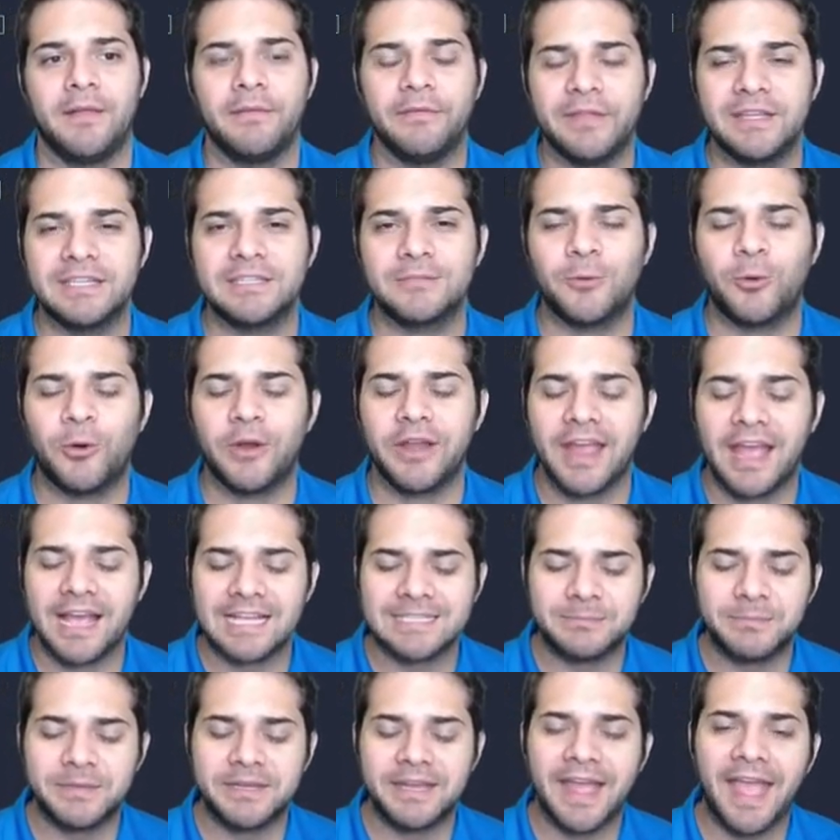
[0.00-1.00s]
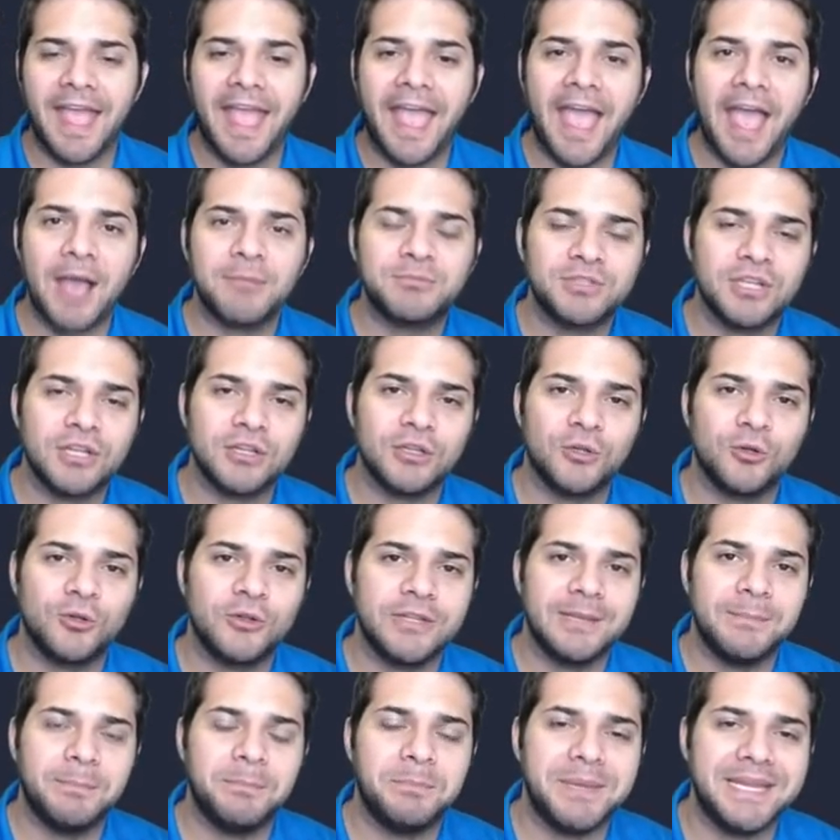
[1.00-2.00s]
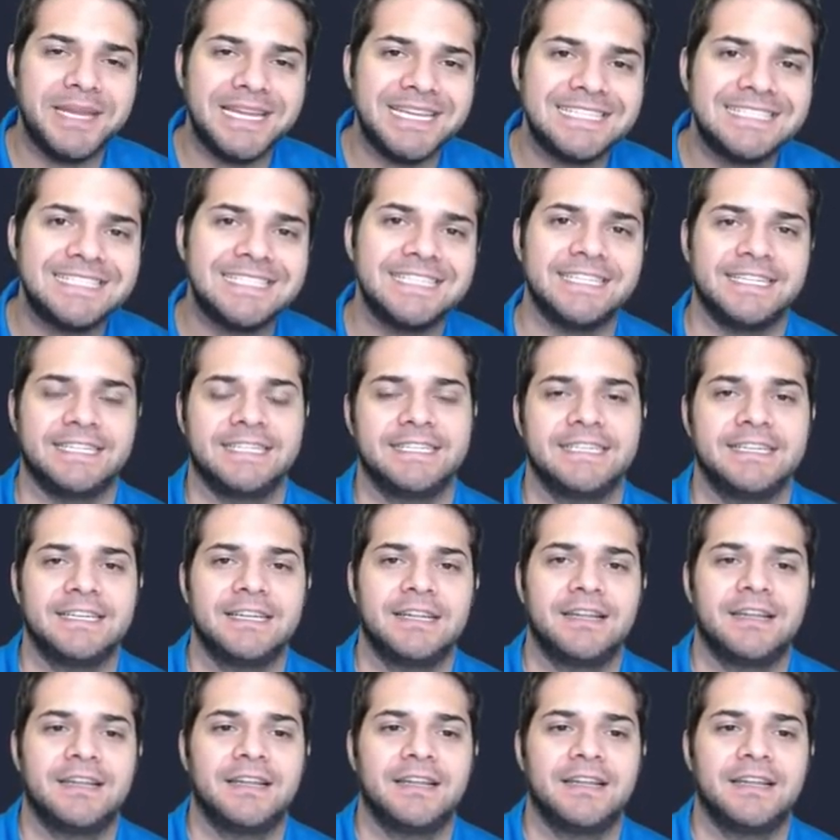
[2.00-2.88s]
This one has been absolutely beasting it.